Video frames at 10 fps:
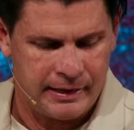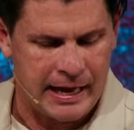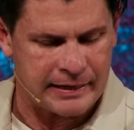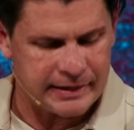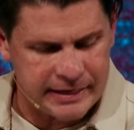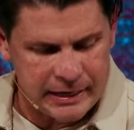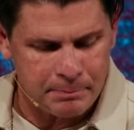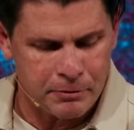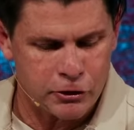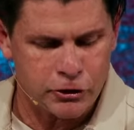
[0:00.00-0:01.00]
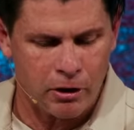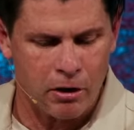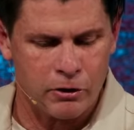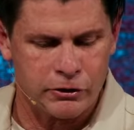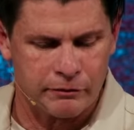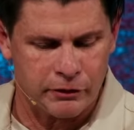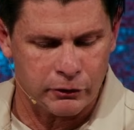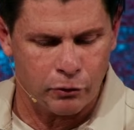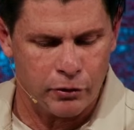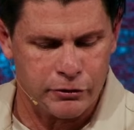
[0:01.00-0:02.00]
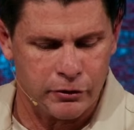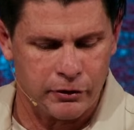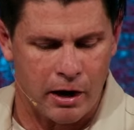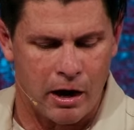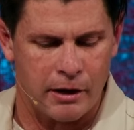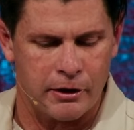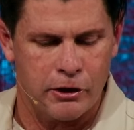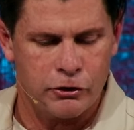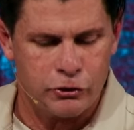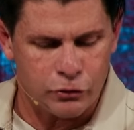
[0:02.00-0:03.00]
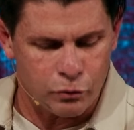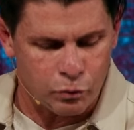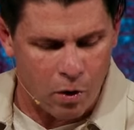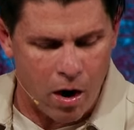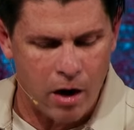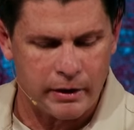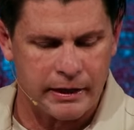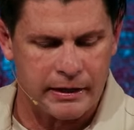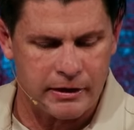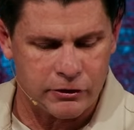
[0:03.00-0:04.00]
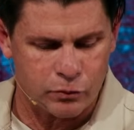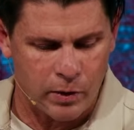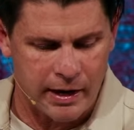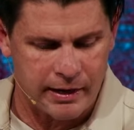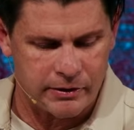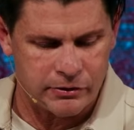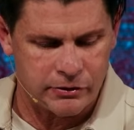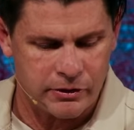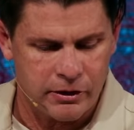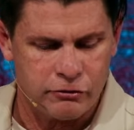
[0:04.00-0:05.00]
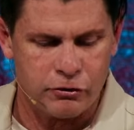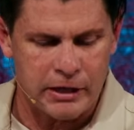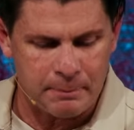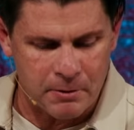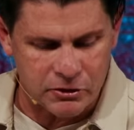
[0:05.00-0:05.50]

and keep the charge of the Lord your God to walk in his ways, to keep his